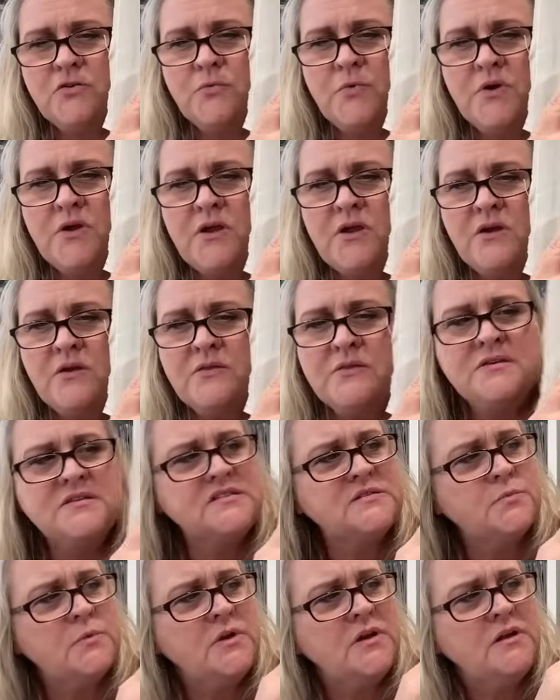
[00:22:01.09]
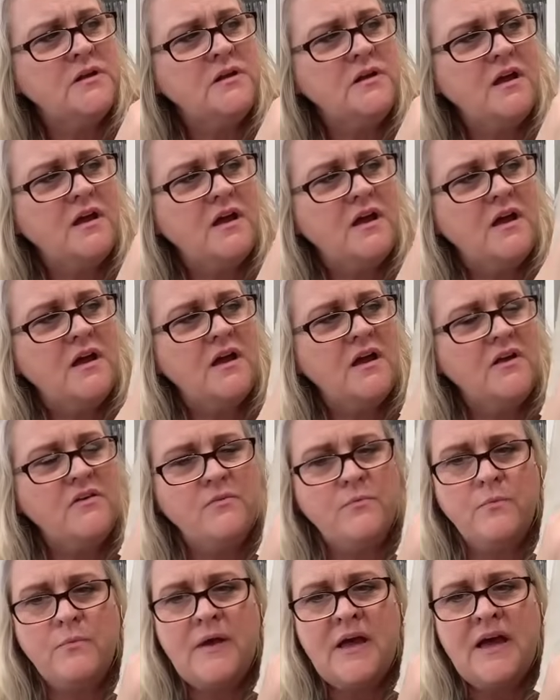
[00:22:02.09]
working on this one. I
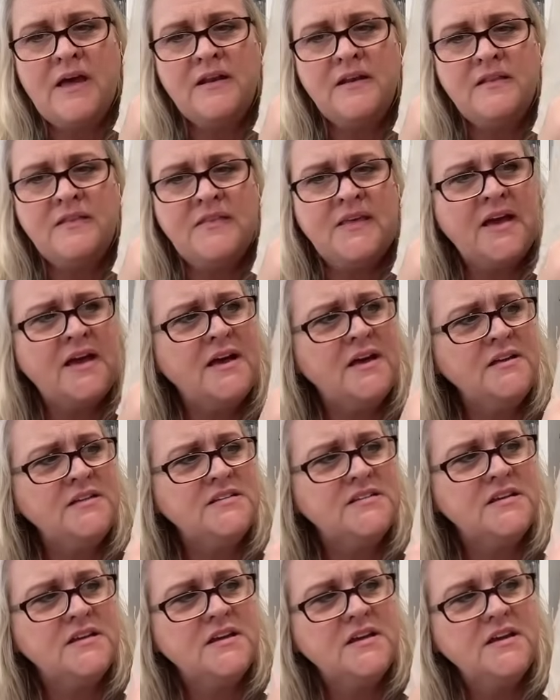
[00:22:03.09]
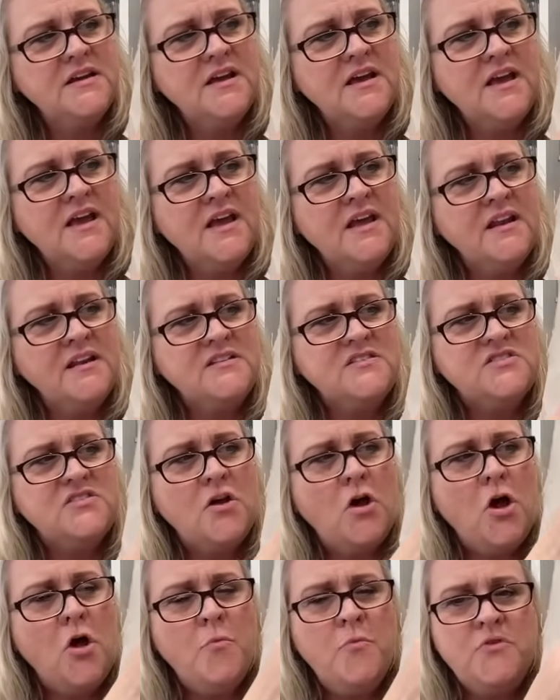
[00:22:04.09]
added that, and I
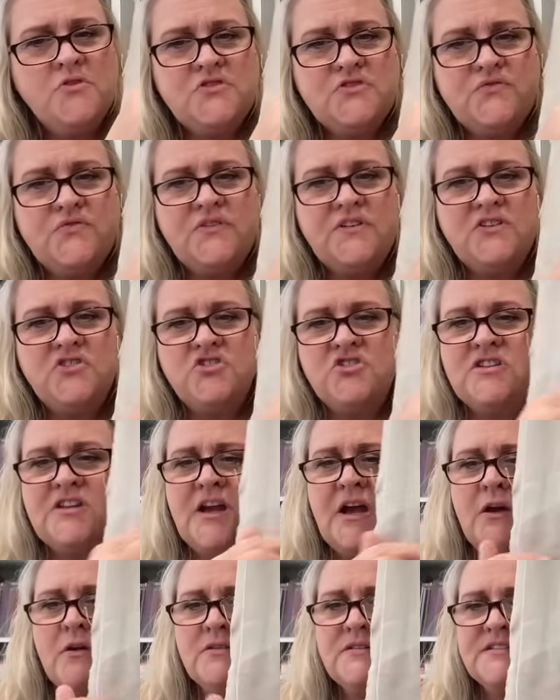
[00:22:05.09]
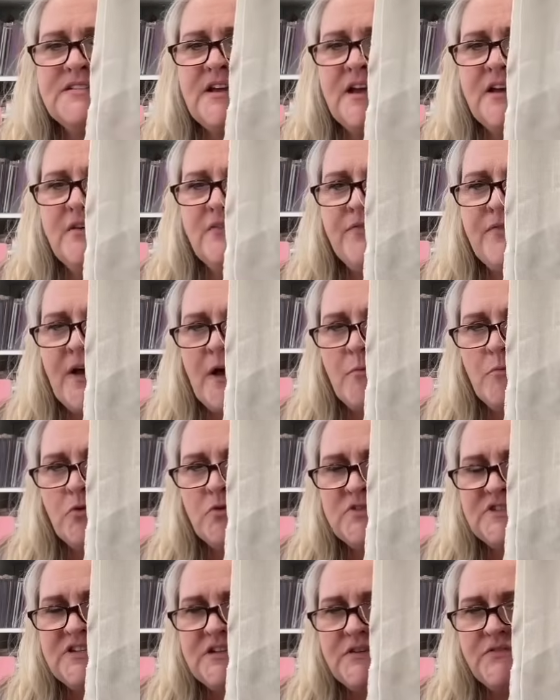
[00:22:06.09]
almost finished the outside of that
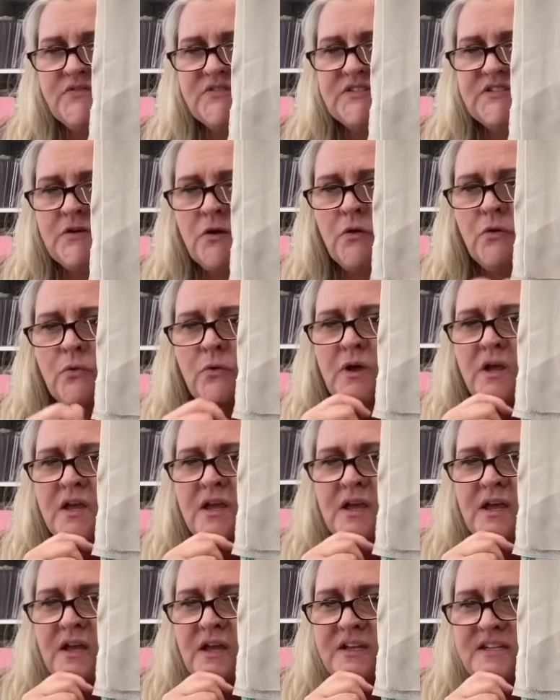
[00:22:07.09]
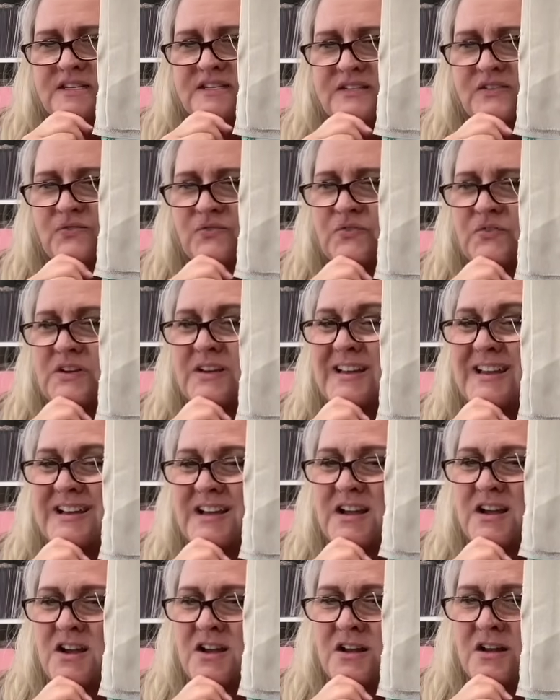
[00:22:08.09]
motif. So it doesn't feel like
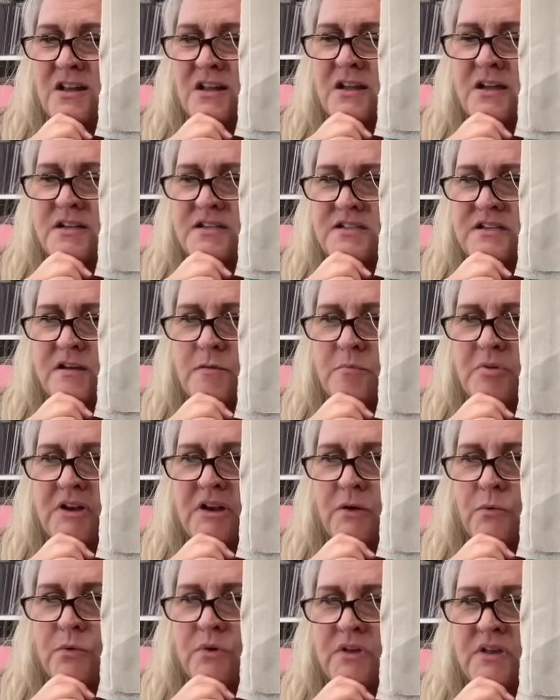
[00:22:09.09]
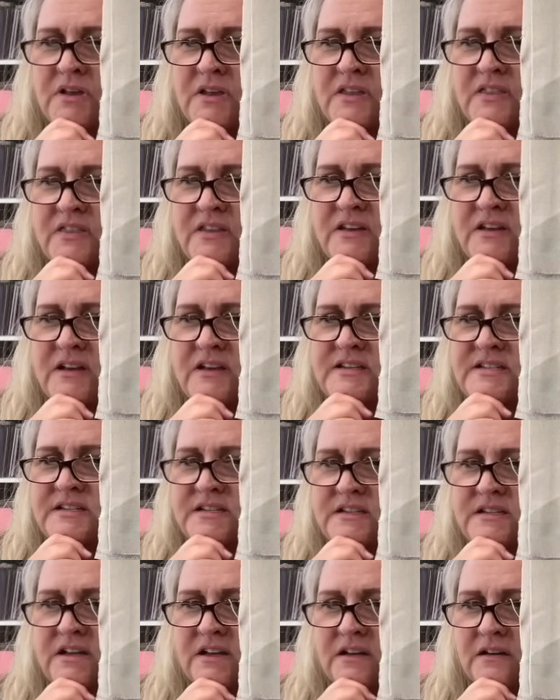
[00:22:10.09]
I got a lot done, but I really think I
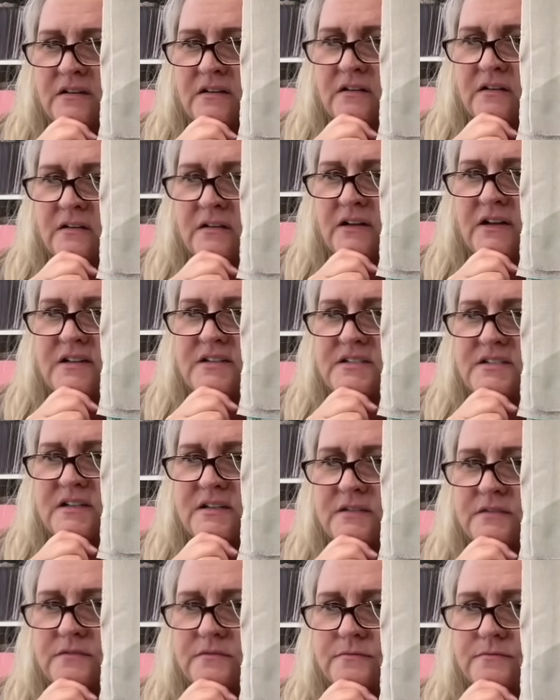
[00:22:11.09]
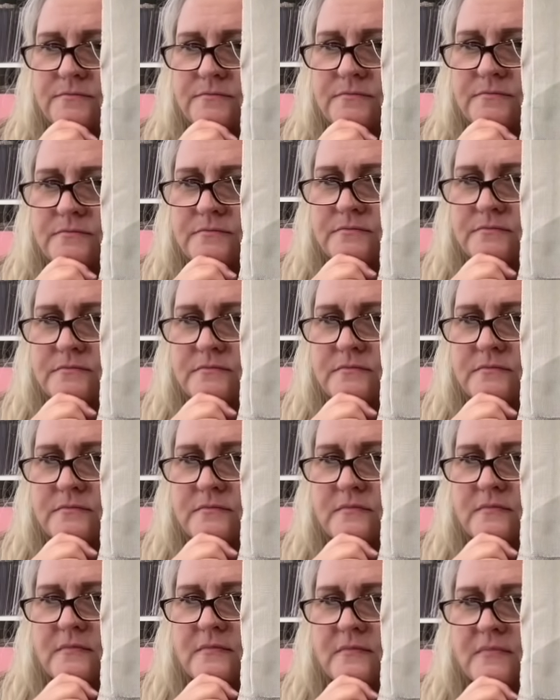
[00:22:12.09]
did get a lot done.
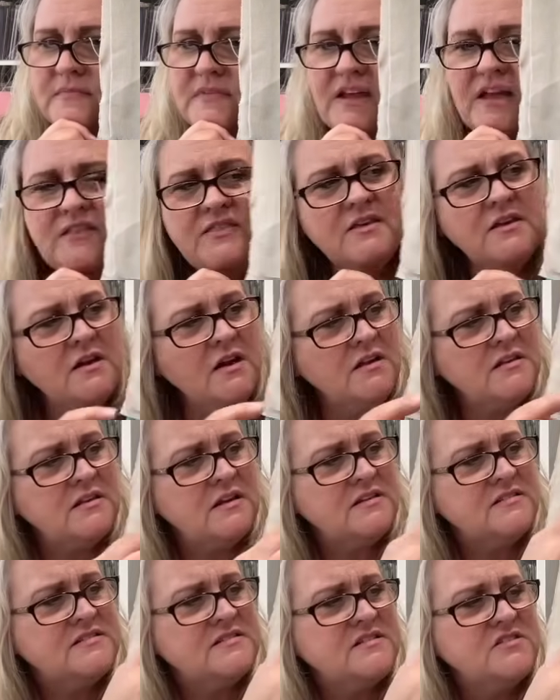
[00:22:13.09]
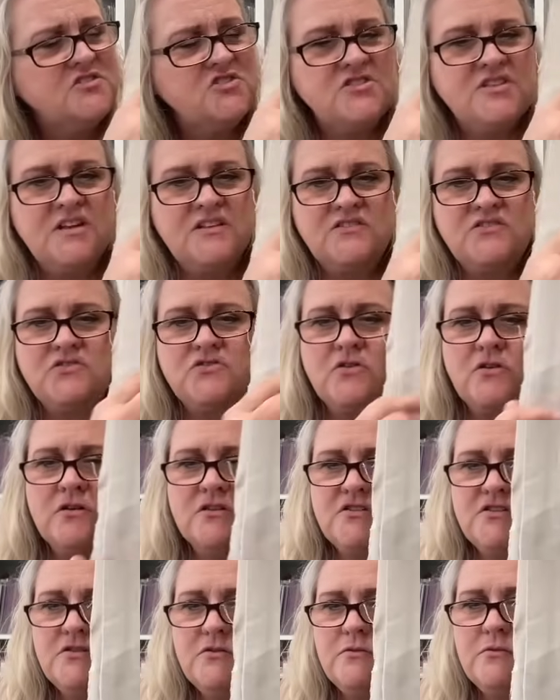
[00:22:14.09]
I think I stitched that star
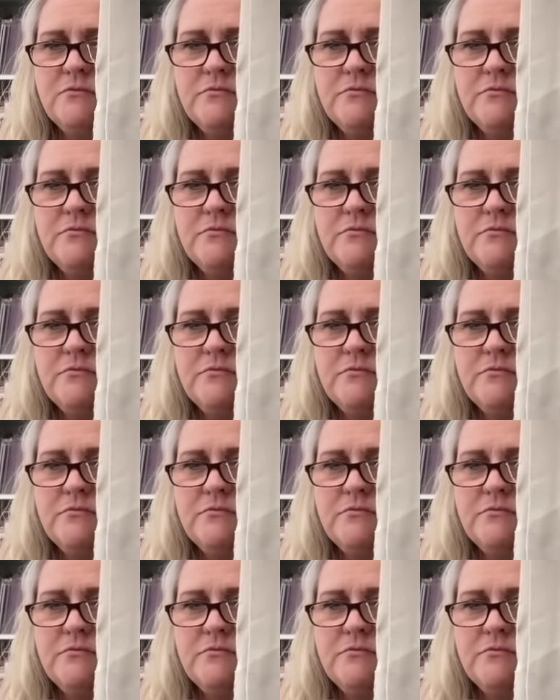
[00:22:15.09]
too.